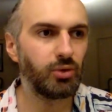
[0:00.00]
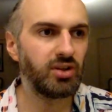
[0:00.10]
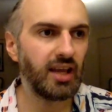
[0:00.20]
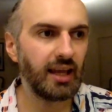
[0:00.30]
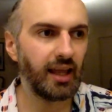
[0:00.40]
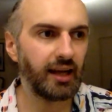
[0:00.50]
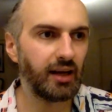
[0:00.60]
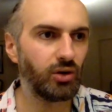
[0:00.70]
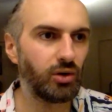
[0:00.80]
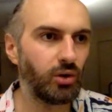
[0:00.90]
say like,
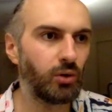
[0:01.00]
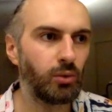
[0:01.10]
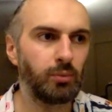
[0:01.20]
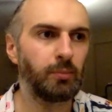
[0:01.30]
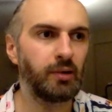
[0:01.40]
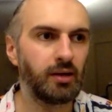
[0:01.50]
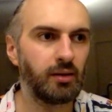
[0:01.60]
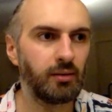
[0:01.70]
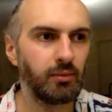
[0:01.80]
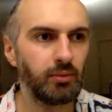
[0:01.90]
I don't know,
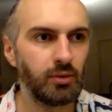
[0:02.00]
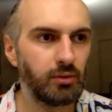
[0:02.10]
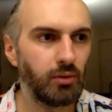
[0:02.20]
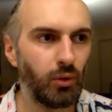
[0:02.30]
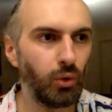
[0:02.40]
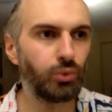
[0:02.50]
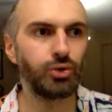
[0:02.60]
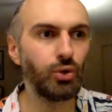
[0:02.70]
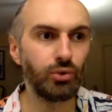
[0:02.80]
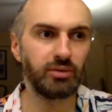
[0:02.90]
all
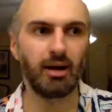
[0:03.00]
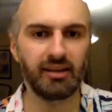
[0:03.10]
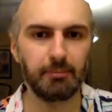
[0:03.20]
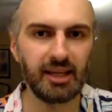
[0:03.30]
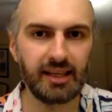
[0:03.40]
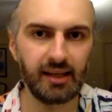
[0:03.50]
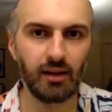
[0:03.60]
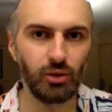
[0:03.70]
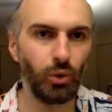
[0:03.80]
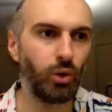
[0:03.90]
Jews must be
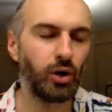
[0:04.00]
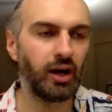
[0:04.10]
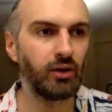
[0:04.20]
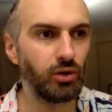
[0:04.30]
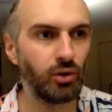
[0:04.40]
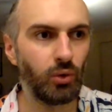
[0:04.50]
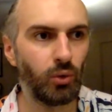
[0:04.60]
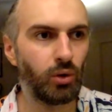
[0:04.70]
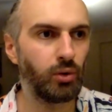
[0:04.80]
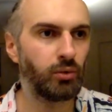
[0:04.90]
killed, or I don't know,
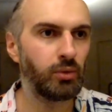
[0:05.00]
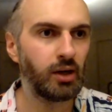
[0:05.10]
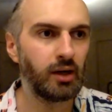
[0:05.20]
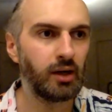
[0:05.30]
or